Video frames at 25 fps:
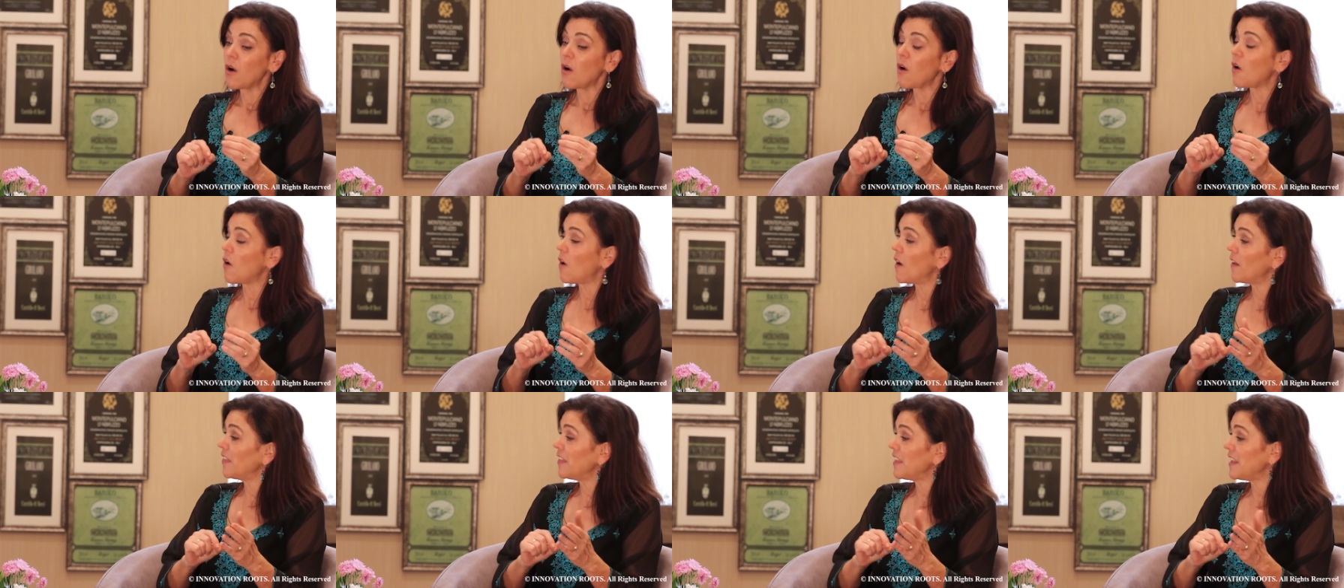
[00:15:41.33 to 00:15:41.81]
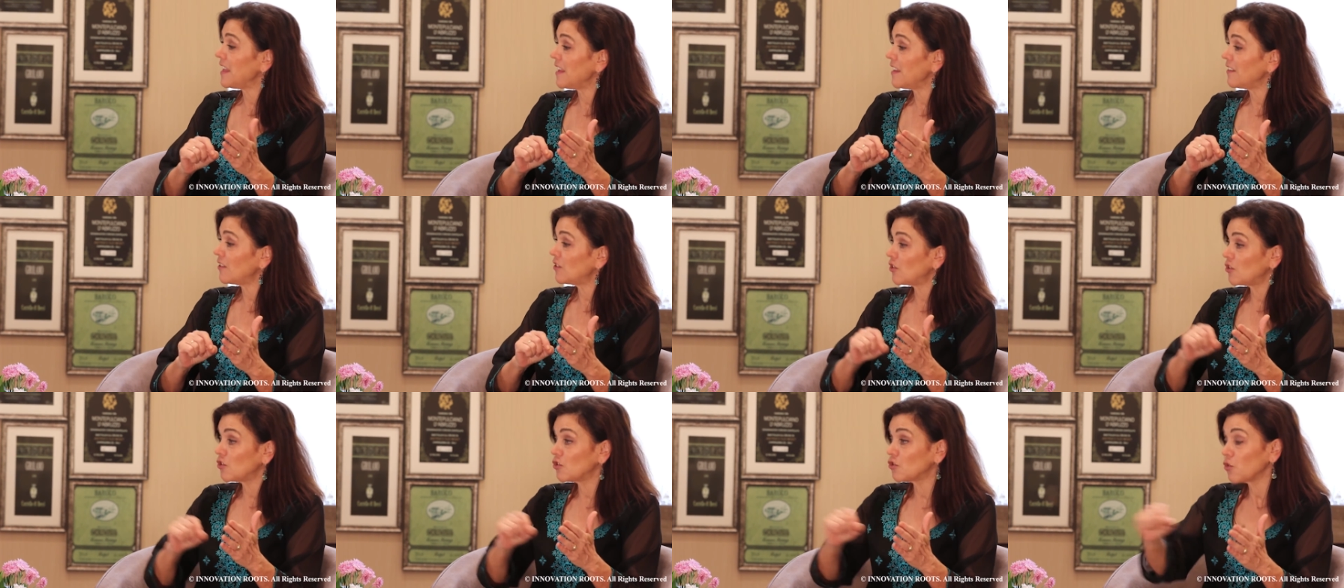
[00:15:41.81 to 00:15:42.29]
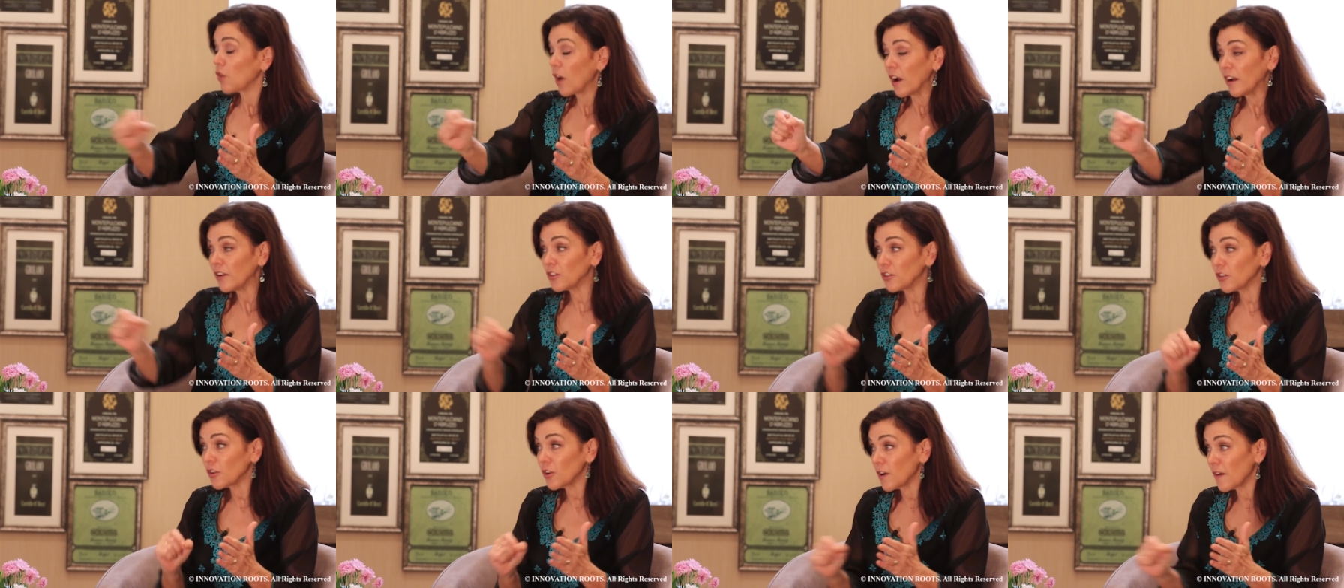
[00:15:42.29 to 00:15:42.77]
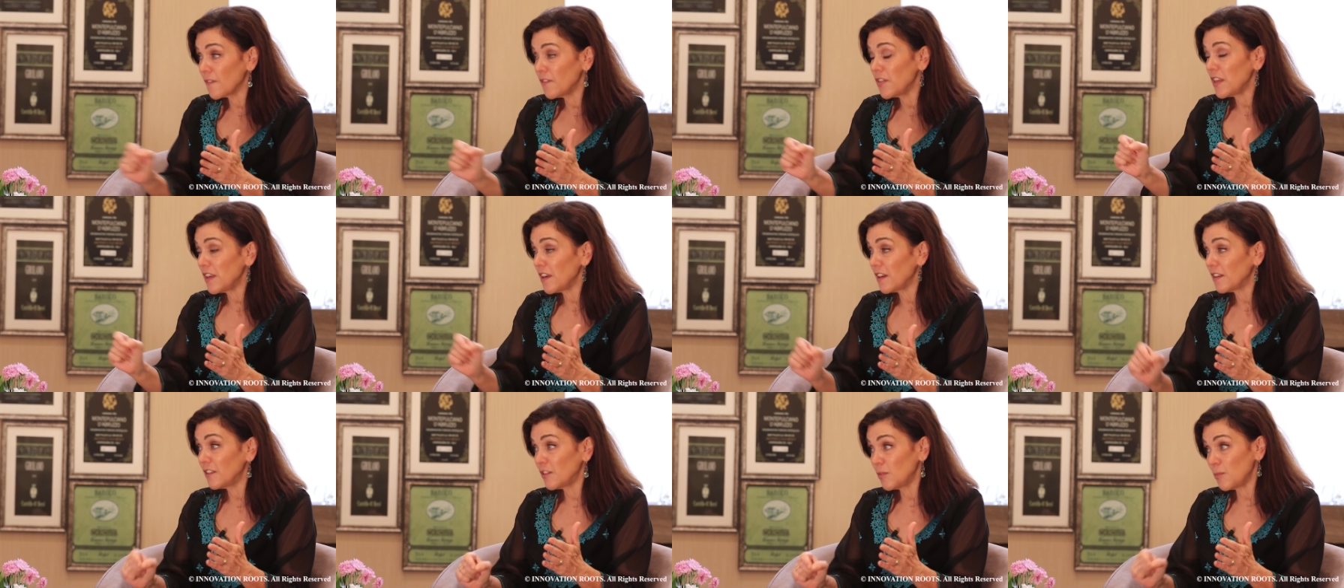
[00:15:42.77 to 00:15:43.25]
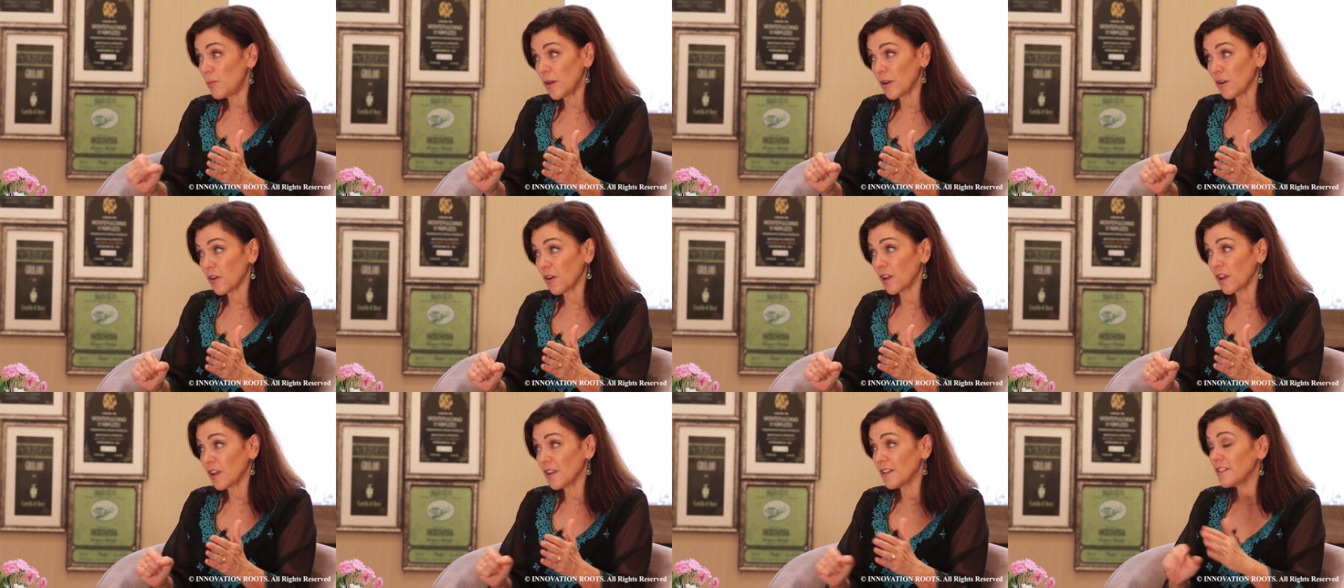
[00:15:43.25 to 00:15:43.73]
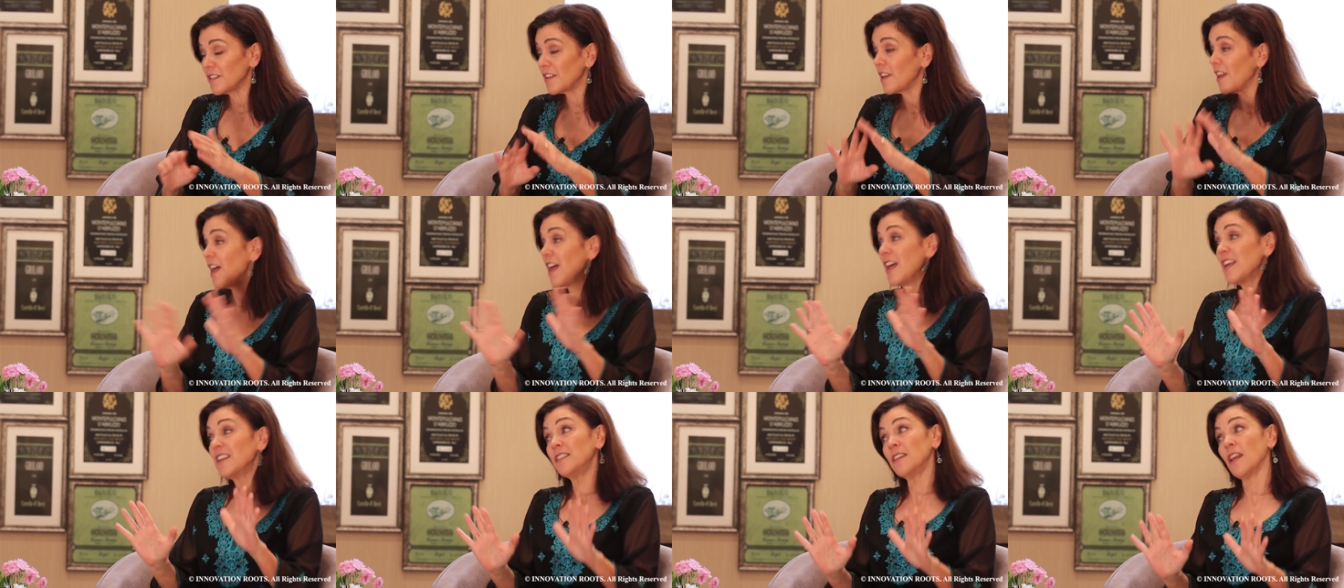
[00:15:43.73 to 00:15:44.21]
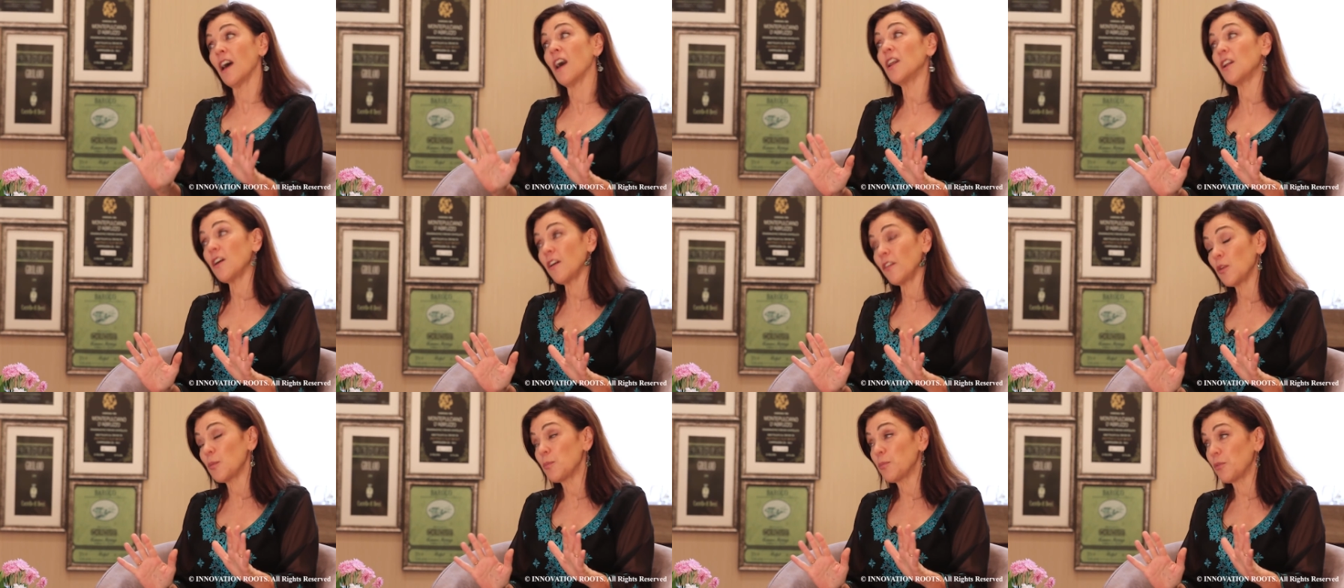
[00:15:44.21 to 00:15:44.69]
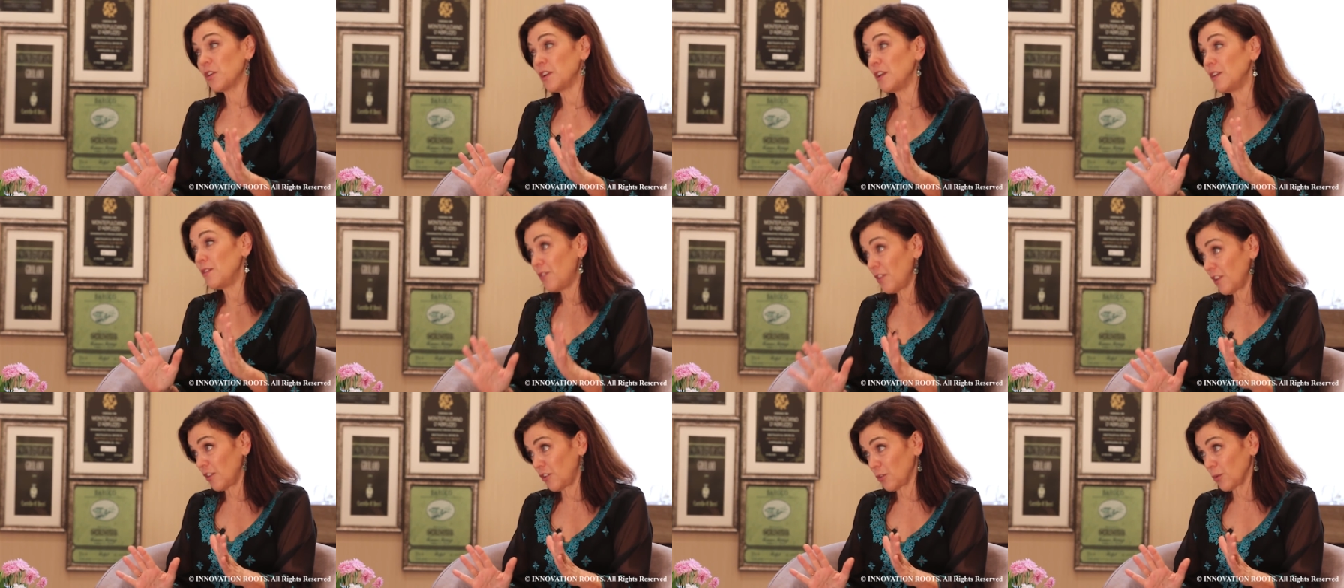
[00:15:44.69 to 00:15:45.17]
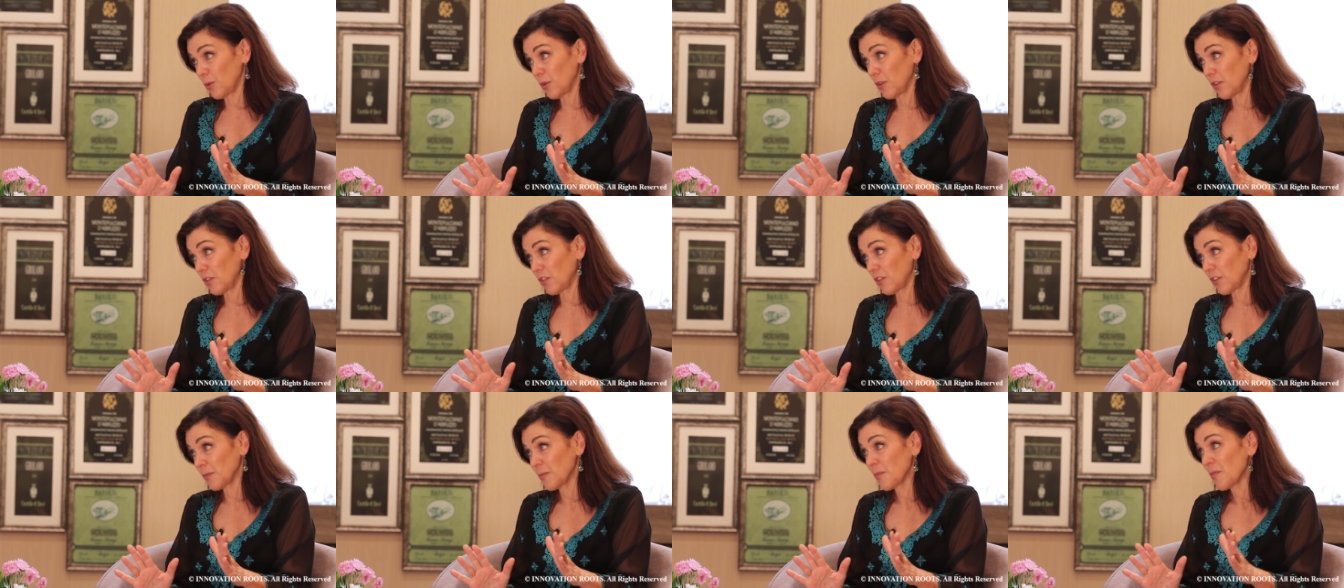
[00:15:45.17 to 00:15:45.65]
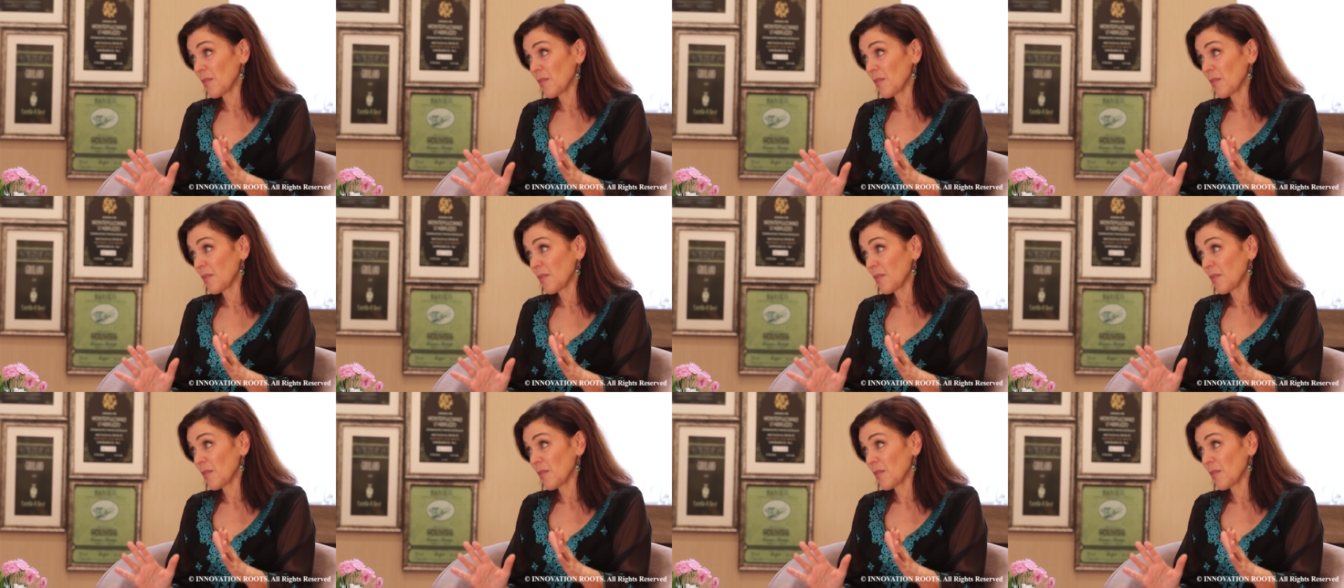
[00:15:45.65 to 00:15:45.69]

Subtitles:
on the structure of the experience, not on the pretty visuals.